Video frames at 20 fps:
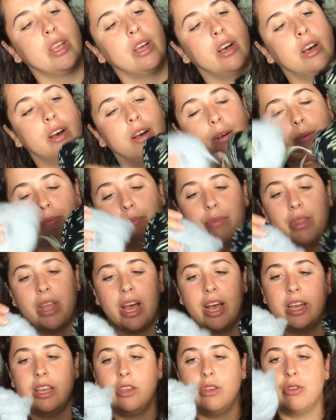
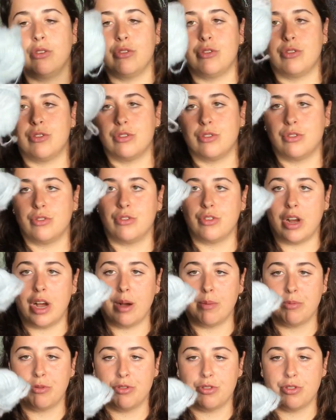I used
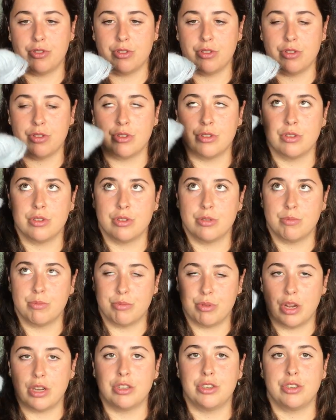Drops
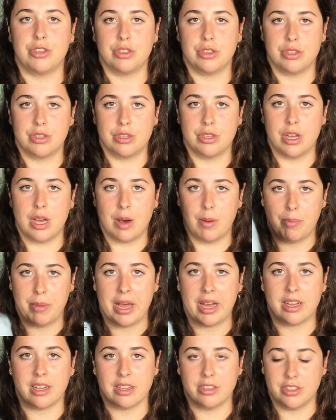brushed
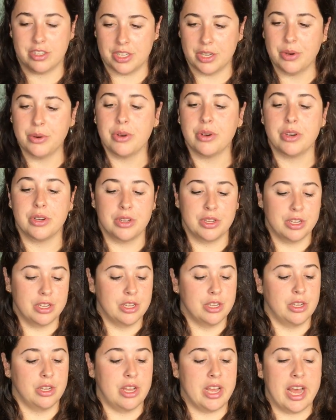alpaca silk,
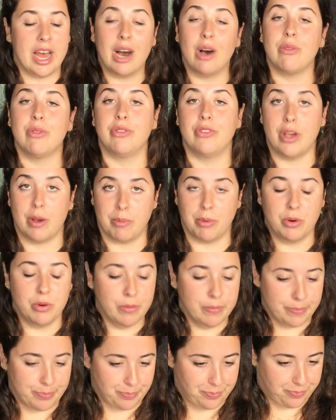held
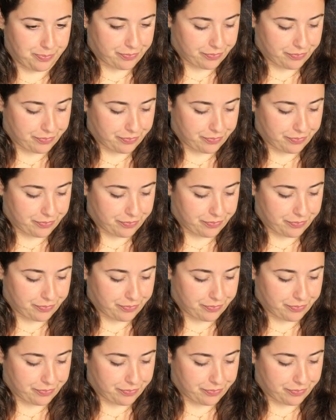double.